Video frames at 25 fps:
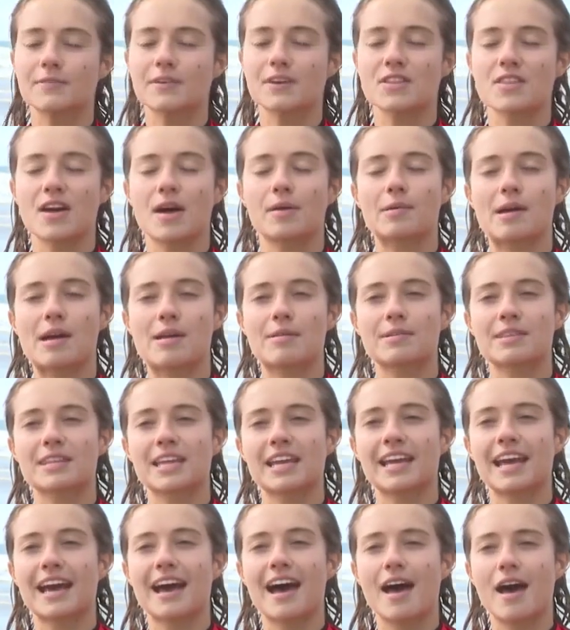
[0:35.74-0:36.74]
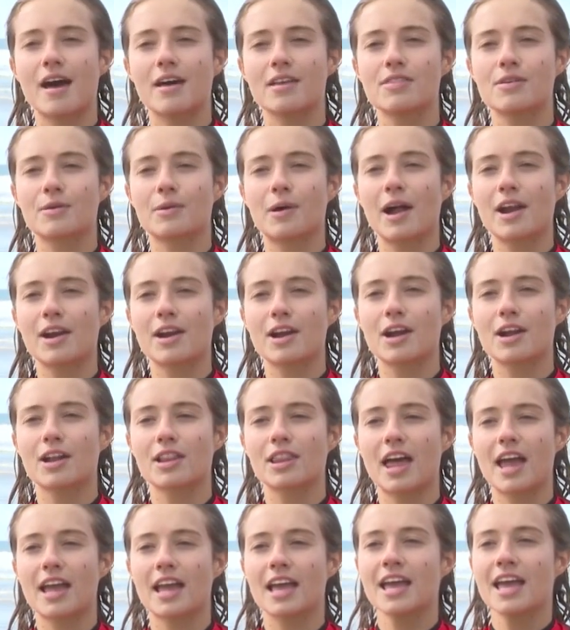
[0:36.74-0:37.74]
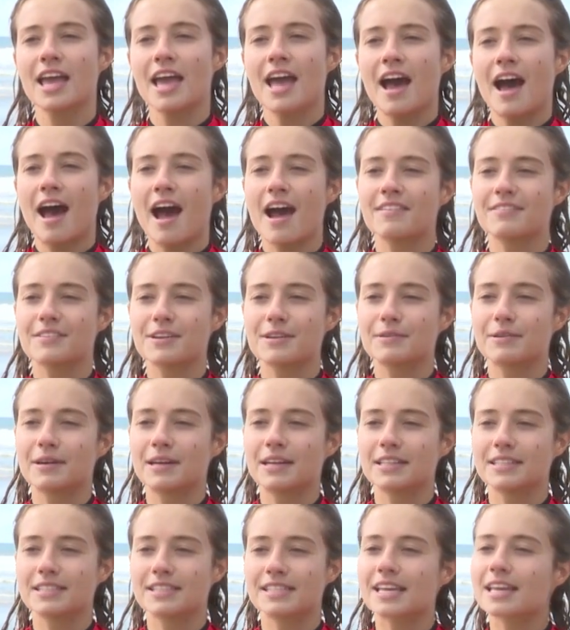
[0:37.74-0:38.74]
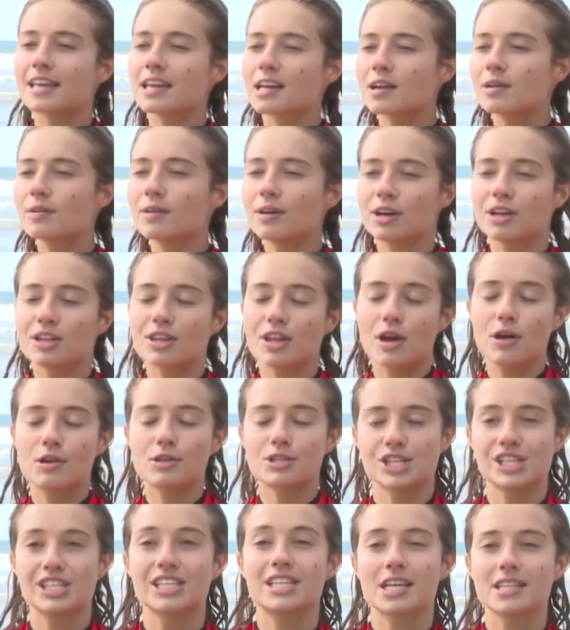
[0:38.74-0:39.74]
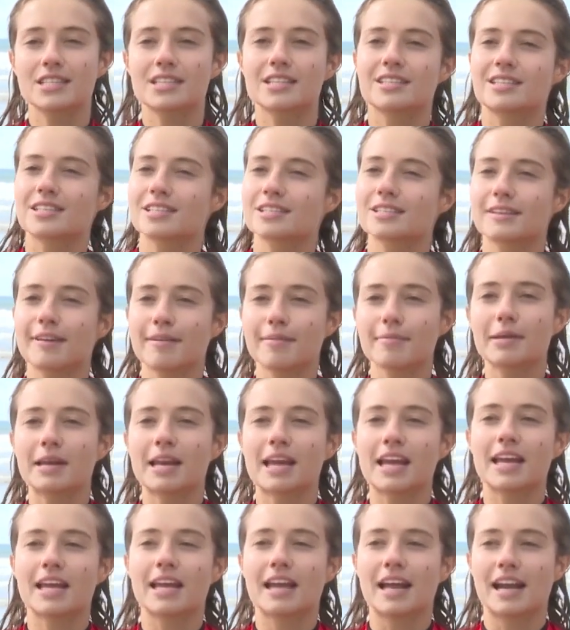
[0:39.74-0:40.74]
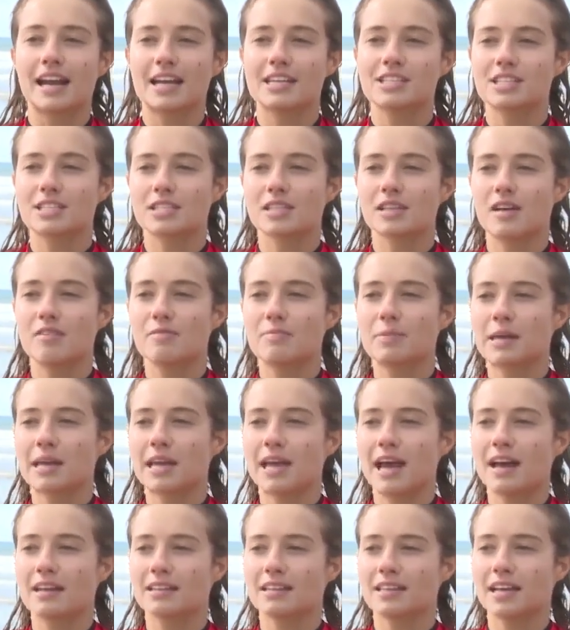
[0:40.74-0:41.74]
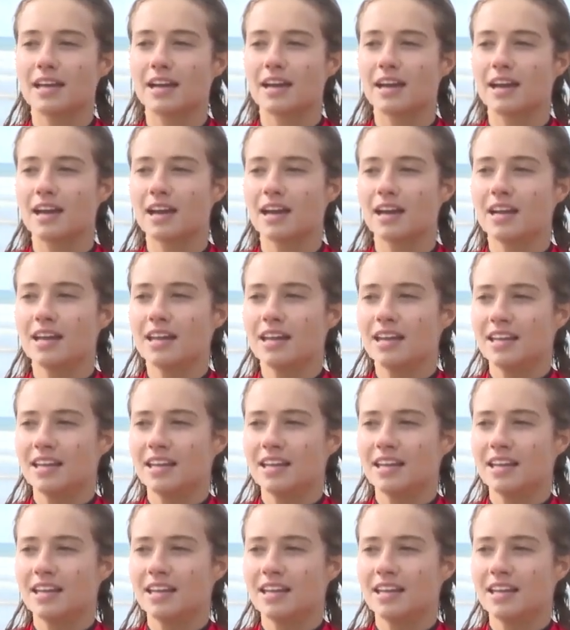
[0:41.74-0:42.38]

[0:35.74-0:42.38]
feel that way when they get out in the water. Like everyone's equal, the ocean doesn't discriminate, and I just love being out there.